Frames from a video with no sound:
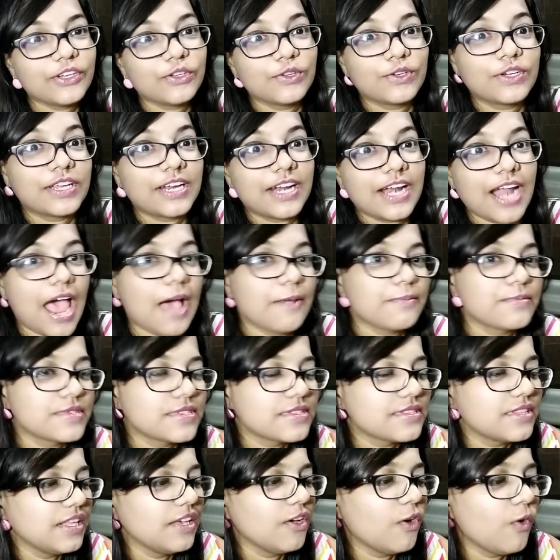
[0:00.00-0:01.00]
to
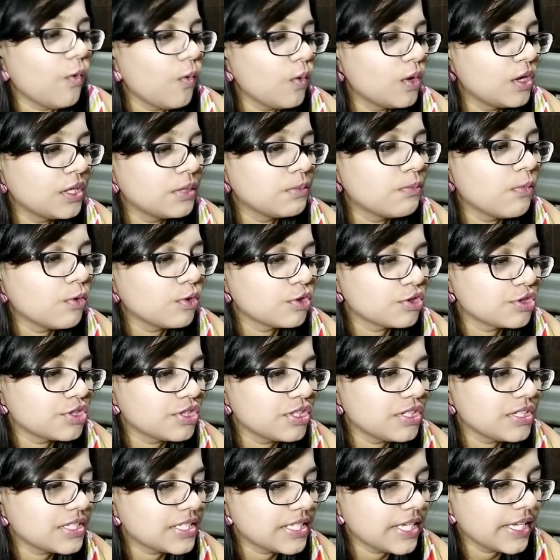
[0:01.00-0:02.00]
grasp the whole
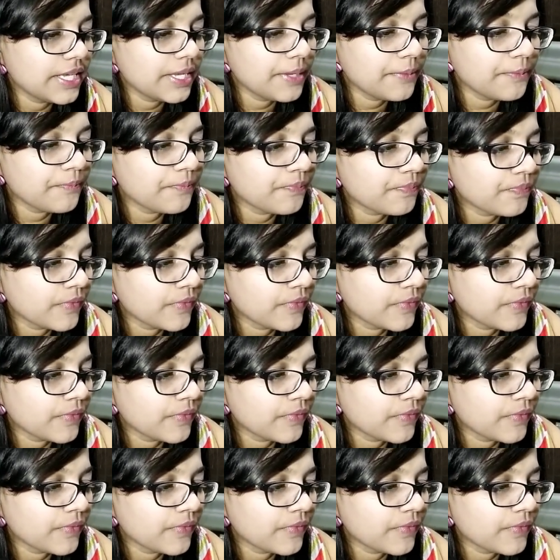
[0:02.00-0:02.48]
emotional thing.